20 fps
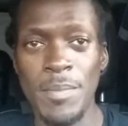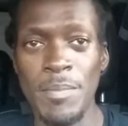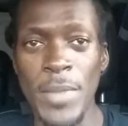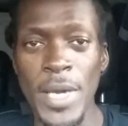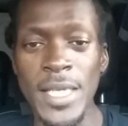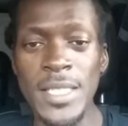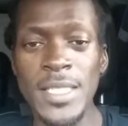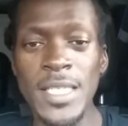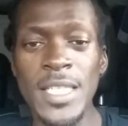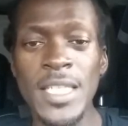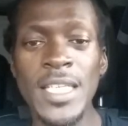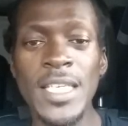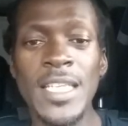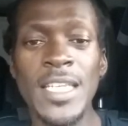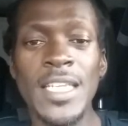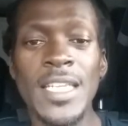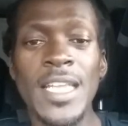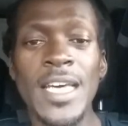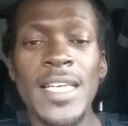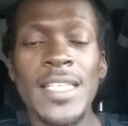Basically,
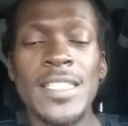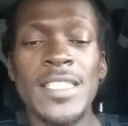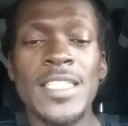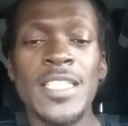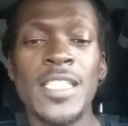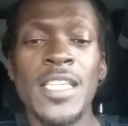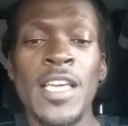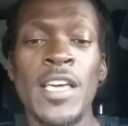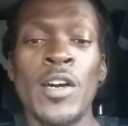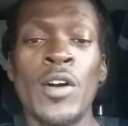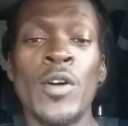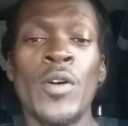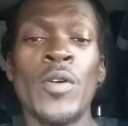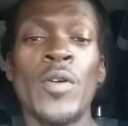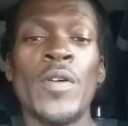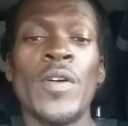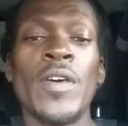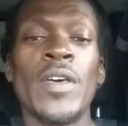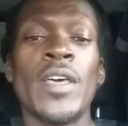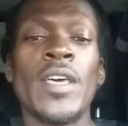in a nutshell,
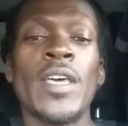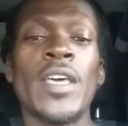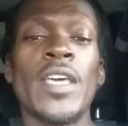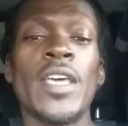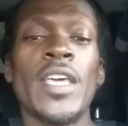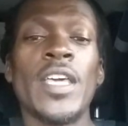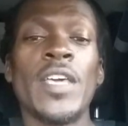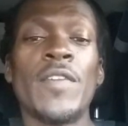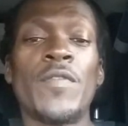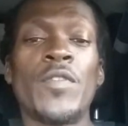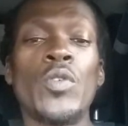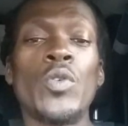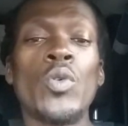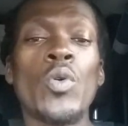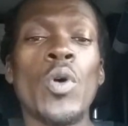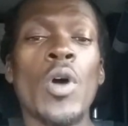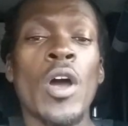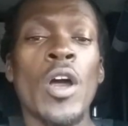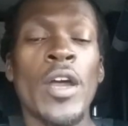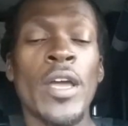if
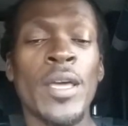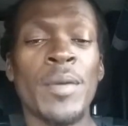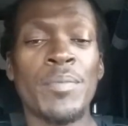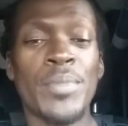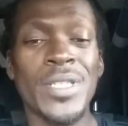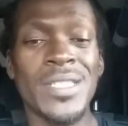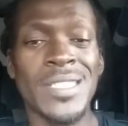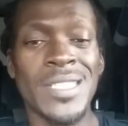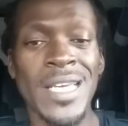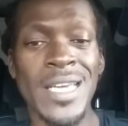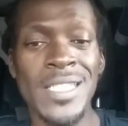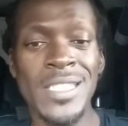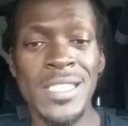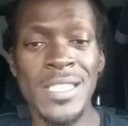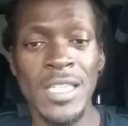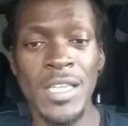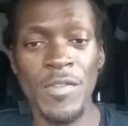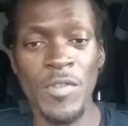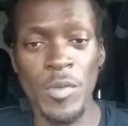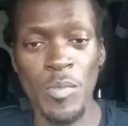you are in
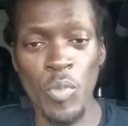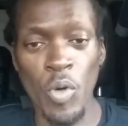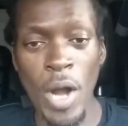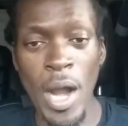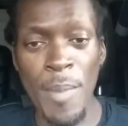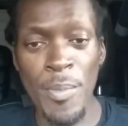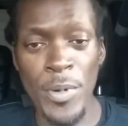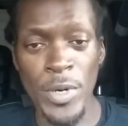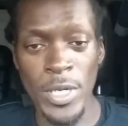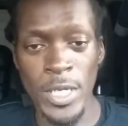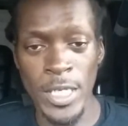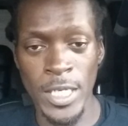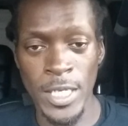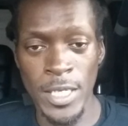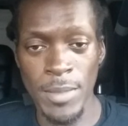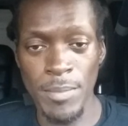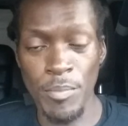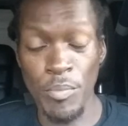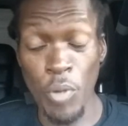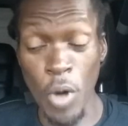possession of a property
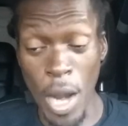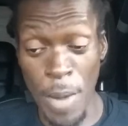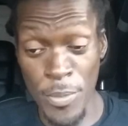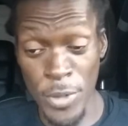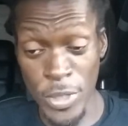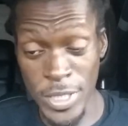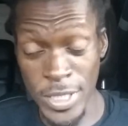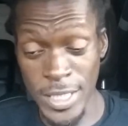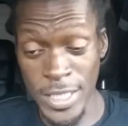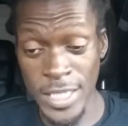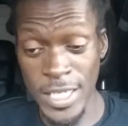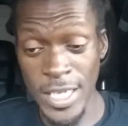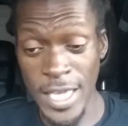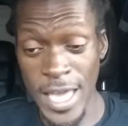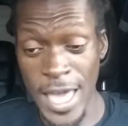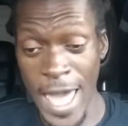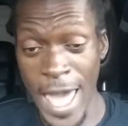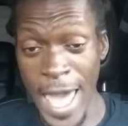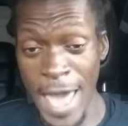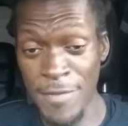
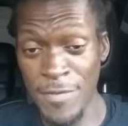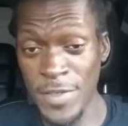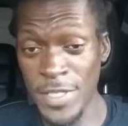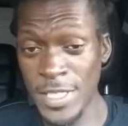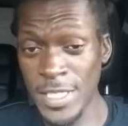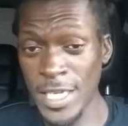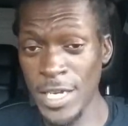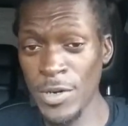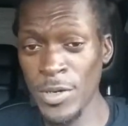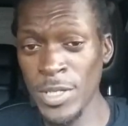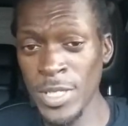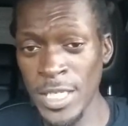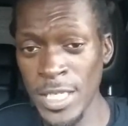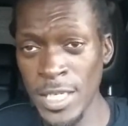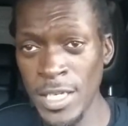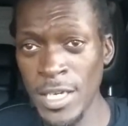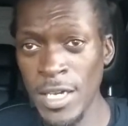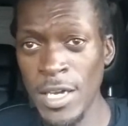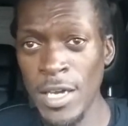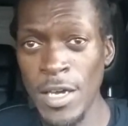
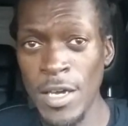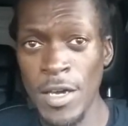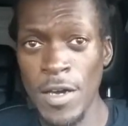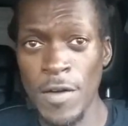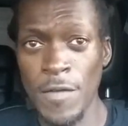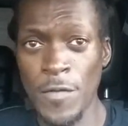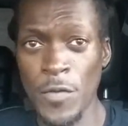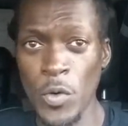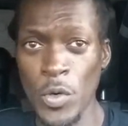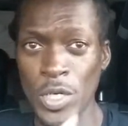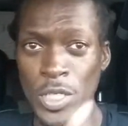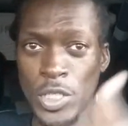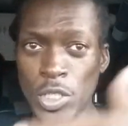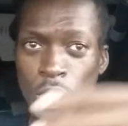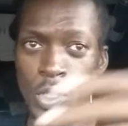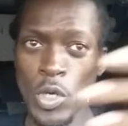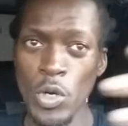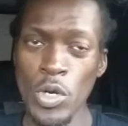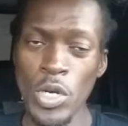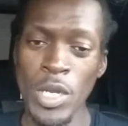adversarially for a
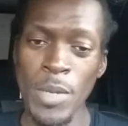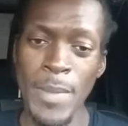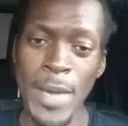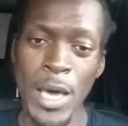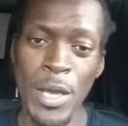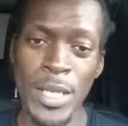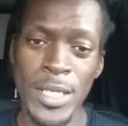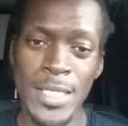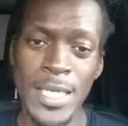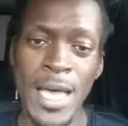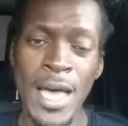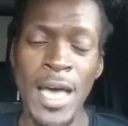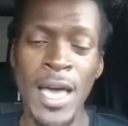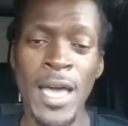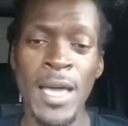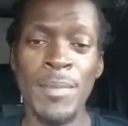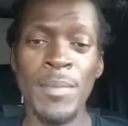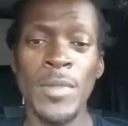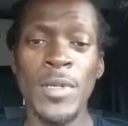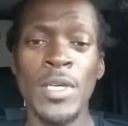certain amount of
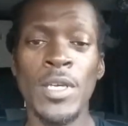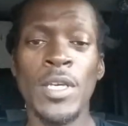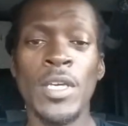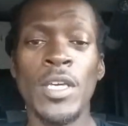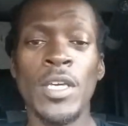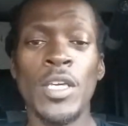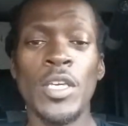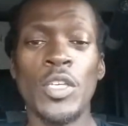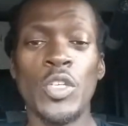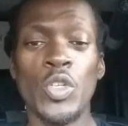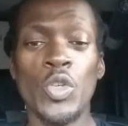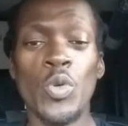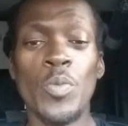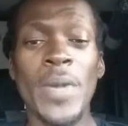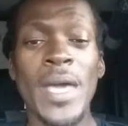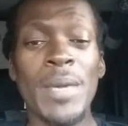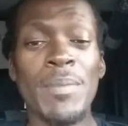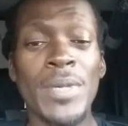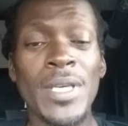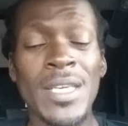time, you
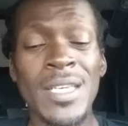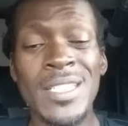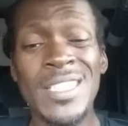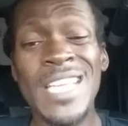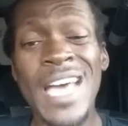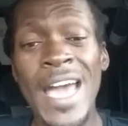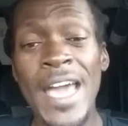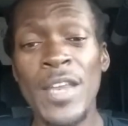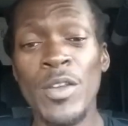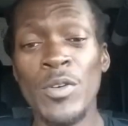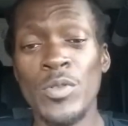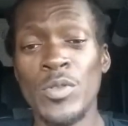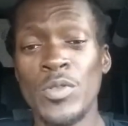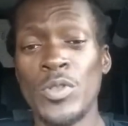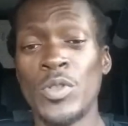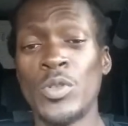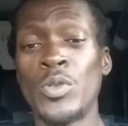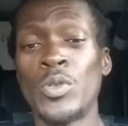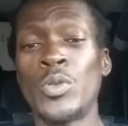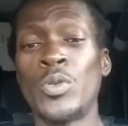may be entitled
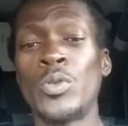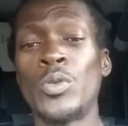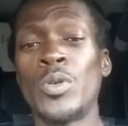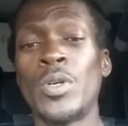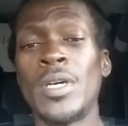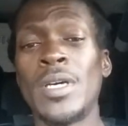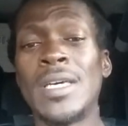to